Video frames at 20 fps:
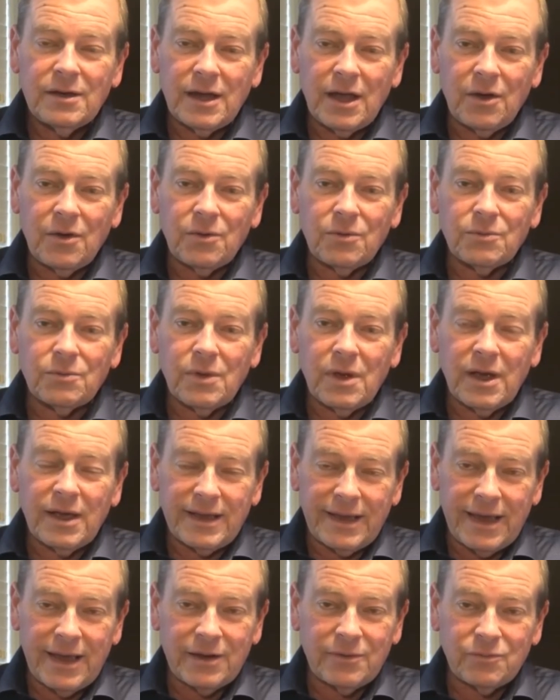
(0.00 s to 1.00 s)
Now,
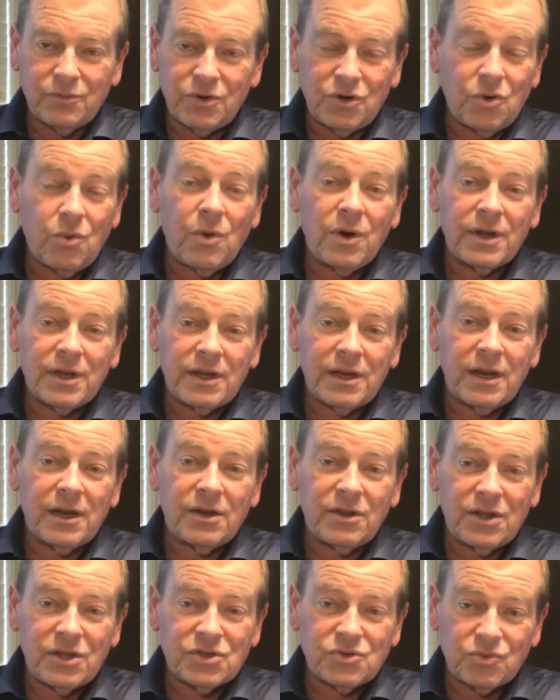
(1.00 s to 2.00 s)
again, we don't want to get
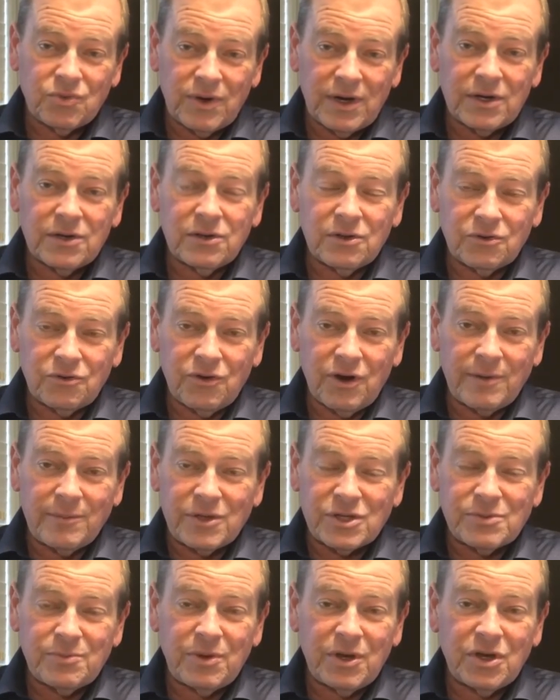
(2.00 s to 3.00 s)
into these rental
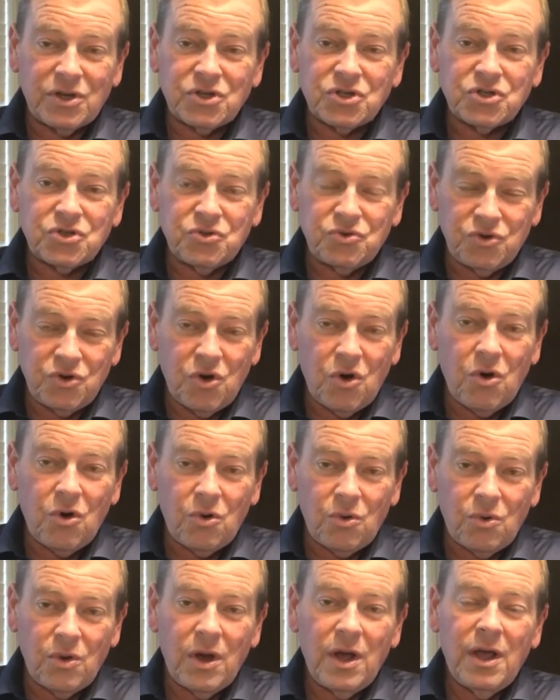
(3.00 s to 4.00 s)
agreements, because you
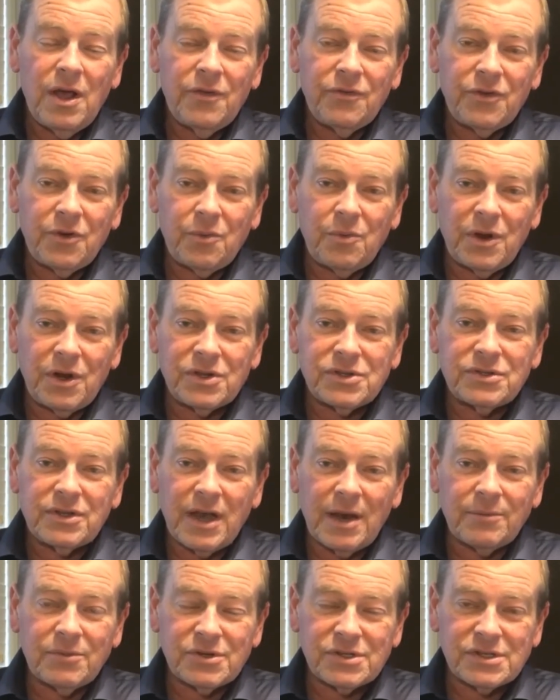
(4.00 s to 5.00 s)
know that when
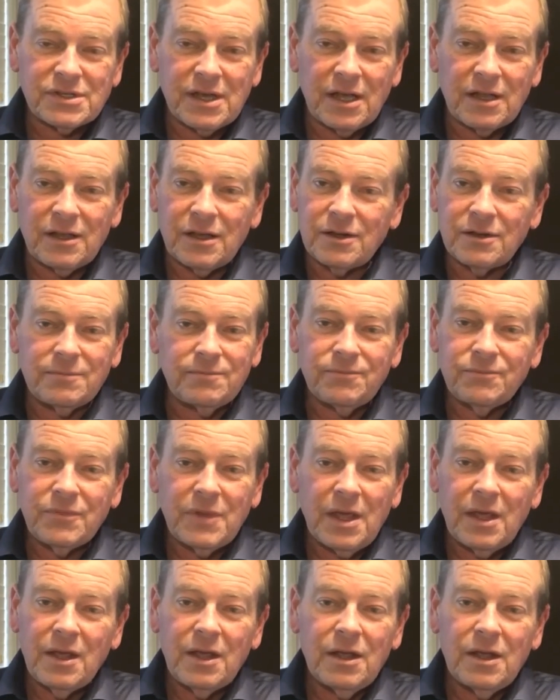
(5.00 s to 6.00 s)
it's time to sell it,
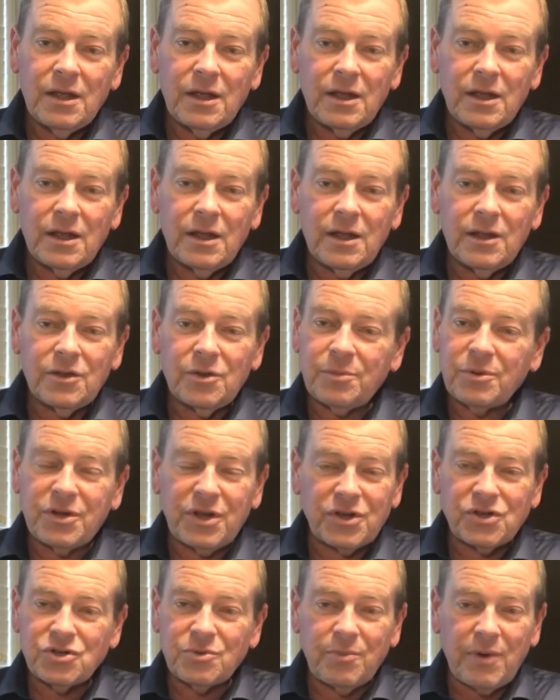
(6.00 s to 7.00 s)
the
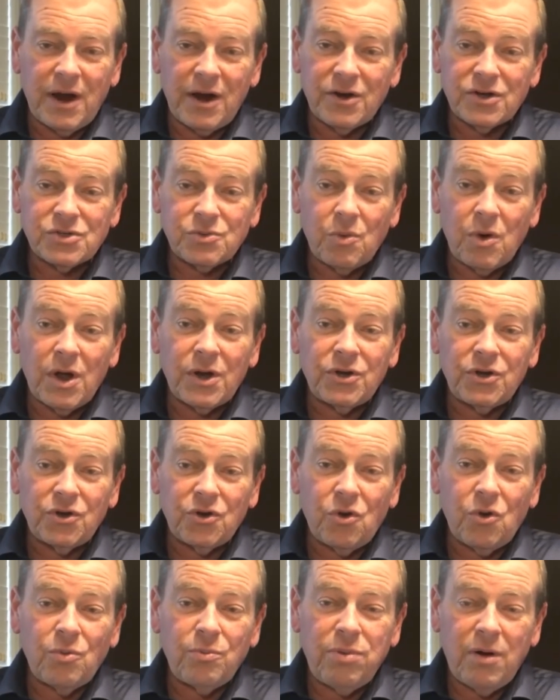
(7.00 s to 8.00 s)
potential buyers want
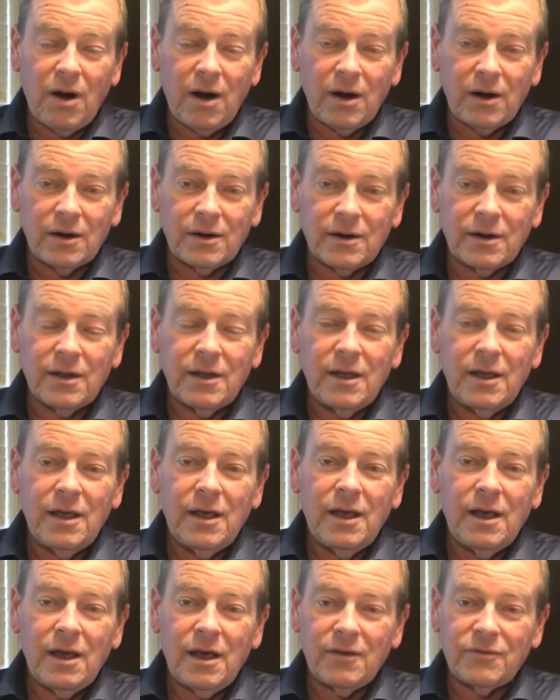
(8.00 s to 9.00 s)
no part
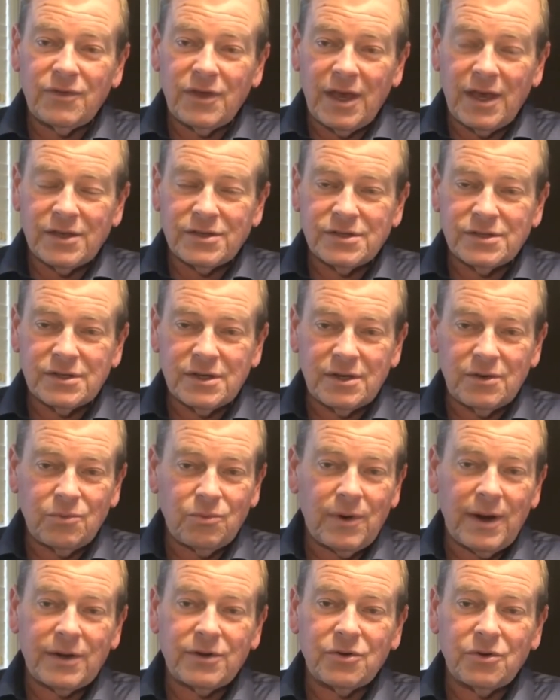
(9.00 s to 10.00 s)
of the
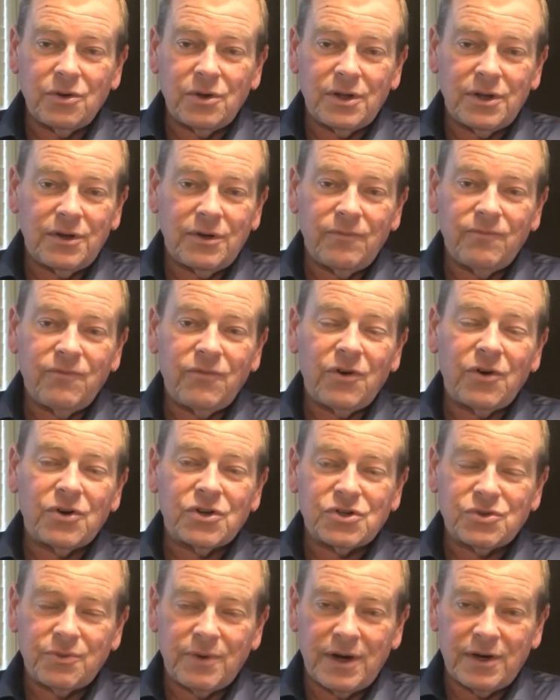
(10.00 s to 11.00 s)
AC rental and
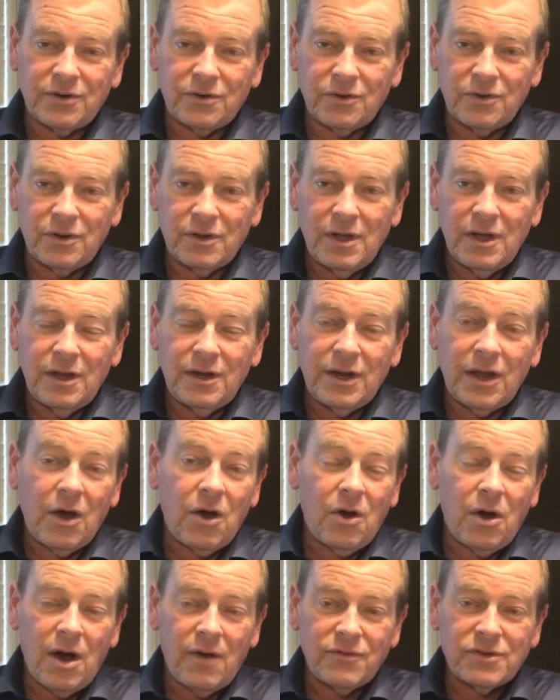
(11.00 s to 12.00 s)
furnace rental.
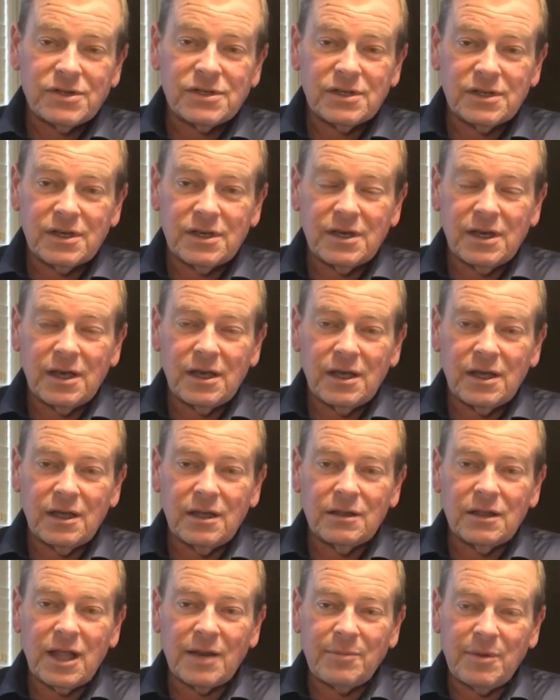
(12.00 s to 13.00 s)
Now, obviously,
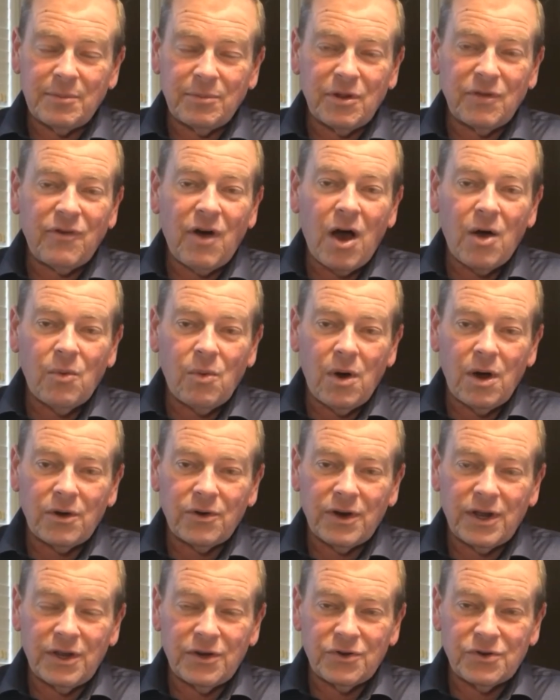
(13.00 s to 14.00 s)
a lot of people have hot
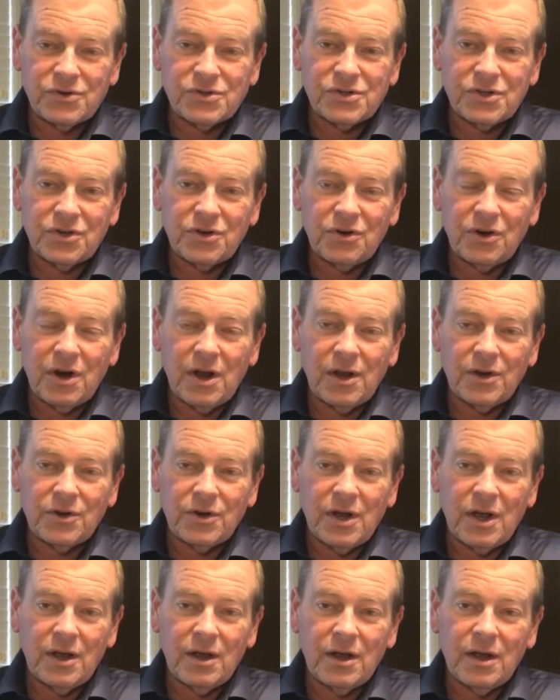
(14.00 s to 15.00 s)
water heaters that are
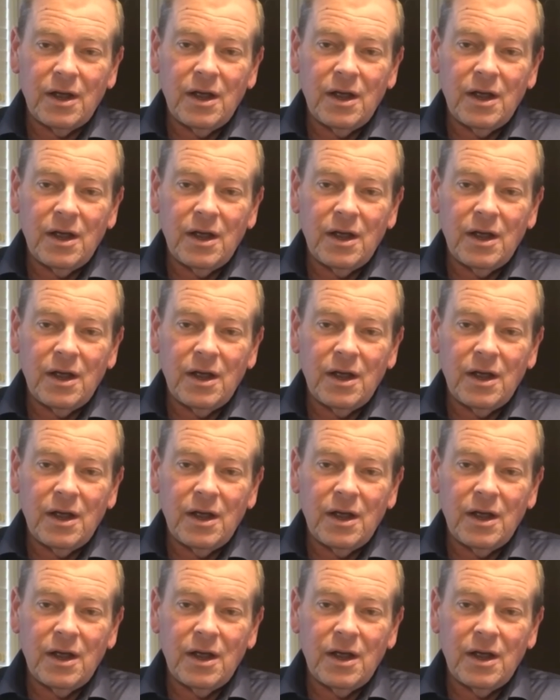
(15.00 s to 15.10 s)
on